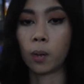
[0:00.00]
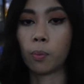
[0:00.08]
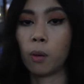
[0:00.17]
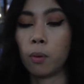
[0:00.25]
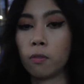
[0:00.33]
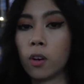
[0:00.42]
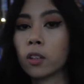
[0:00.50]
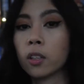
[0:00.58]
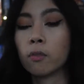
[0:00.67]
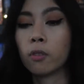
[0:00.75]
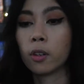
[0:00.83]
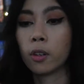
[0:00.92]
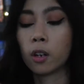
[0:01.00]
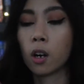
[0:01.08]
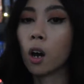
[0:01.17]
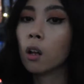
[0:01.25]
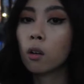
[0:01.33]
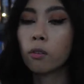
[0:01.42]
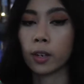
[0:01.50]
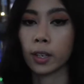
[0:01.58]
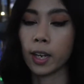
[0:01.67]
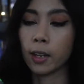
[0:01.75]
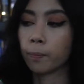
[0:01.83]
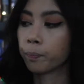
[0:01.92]
I'll probably fall in love with her all over
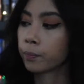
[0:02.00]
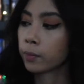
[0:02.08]
again.